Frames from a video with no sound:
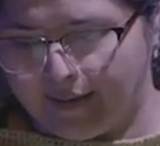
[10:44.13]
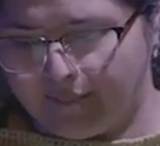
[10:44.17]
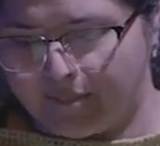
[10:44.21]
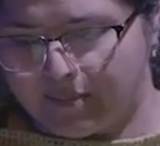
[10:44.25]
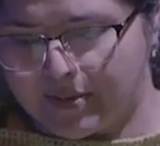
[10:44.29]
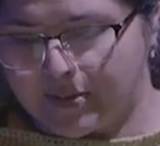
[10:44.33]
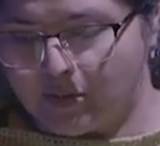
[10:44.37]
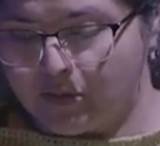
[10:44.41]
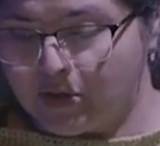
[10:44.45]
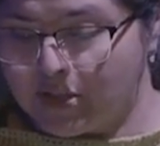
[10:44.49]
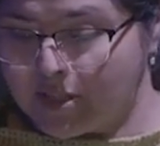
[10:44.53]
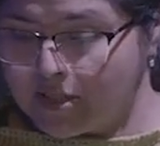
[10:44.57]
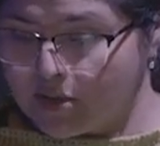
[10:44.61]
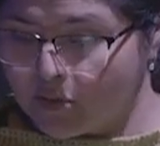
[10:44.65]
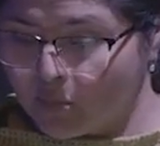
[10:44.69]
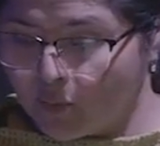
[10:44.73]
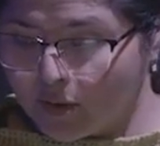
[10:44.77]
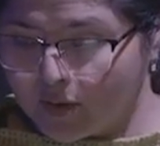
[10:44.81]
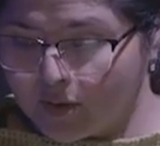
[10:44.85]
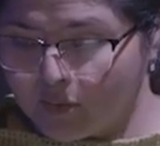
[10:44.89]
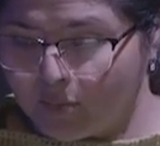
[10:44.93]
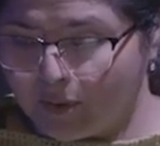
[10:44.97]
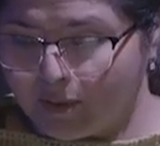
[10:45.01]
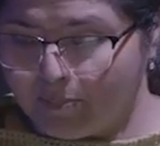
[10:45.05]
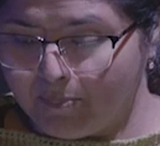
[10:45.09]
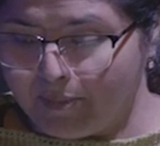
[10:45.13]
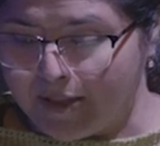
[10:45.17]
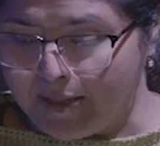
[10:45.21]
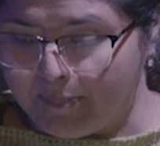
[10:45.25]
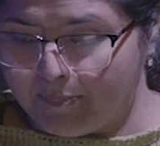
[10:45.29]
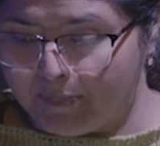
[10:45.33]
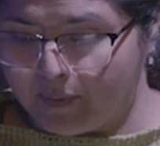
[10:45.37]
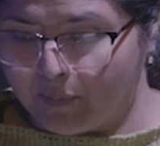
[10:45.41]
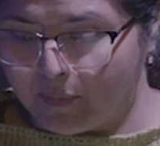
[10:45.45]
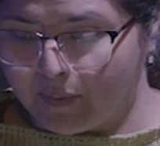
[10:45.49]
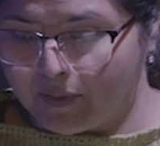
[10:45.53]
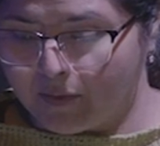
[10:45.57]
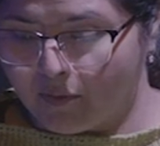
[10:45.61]
So she's worked with
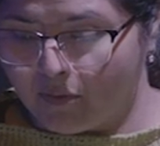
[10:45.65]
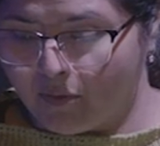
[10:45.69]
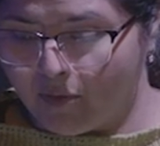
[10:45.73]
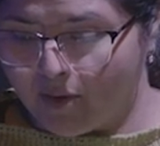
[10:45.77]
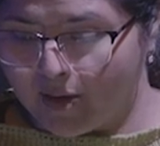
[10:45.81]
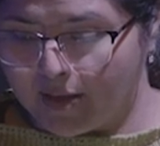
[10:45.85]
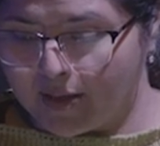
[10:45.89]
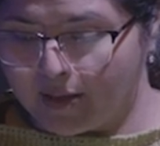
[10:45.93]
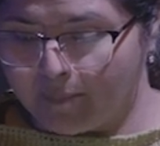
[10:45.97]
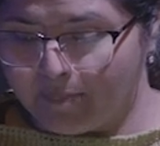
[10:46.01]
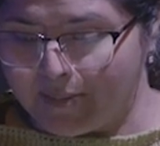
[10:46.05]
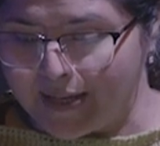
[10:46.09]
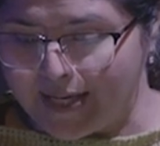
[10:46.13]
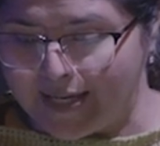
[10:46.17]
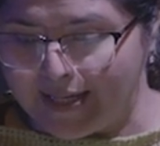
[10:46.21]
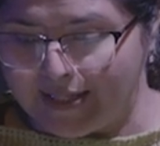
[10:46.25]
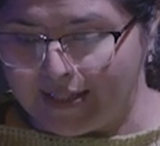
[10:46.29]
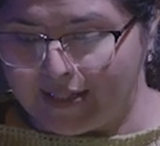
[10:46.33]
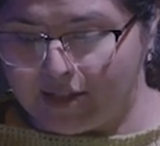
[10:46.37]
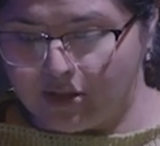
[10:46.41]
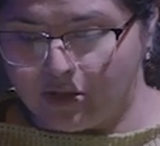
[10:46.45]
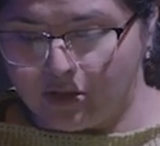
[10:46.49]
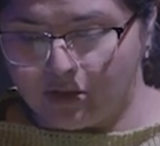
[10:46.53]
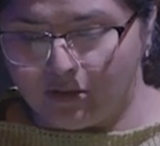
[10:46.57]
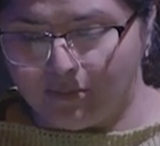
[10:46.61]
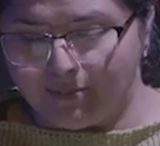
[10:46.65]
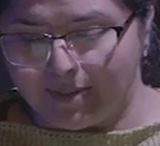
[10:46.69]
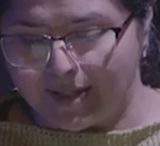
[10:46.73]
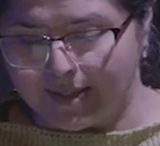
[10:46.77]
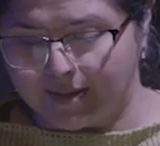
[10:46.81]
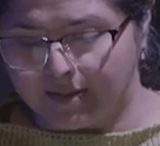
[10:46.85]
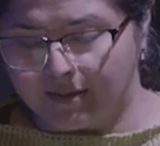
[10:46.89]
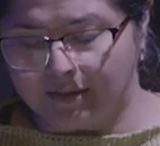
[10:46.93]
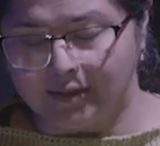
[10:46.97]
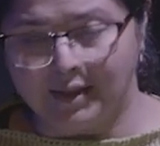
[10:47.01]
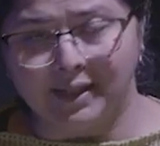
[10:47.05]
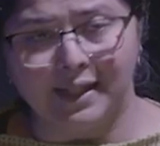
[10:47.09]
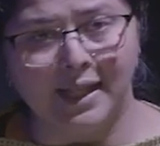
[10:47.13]
people with chronic pain in 2
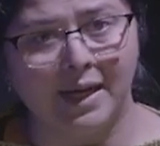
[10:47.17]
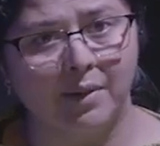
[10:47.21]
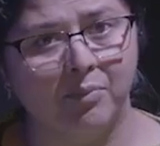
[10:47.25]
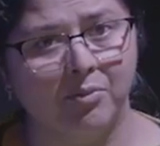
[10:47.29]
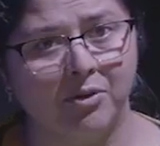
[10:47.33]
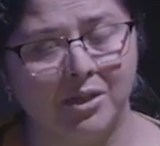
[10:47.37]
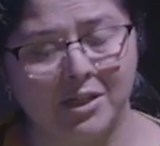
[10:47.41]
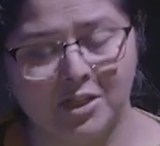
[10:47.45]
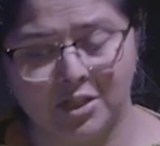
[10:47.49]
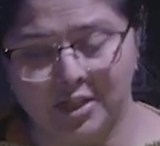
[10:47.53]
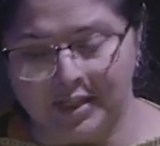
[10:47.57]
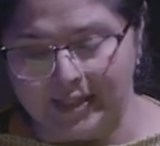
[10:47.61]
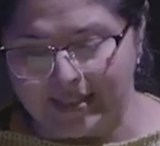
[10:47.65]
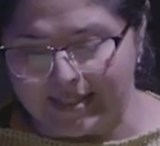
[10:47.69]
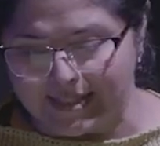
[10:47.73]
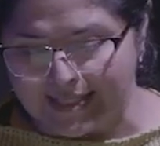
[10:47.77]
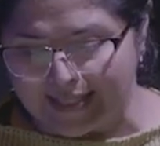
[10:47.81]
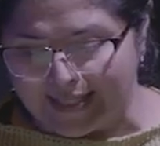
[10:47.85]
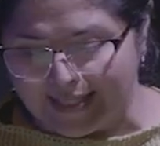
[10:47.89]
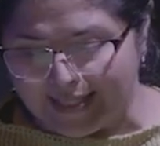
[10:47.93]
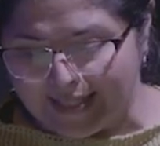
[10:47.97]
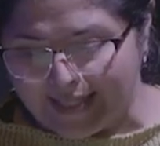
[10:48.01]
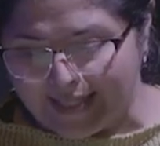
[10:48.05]
medical collaborations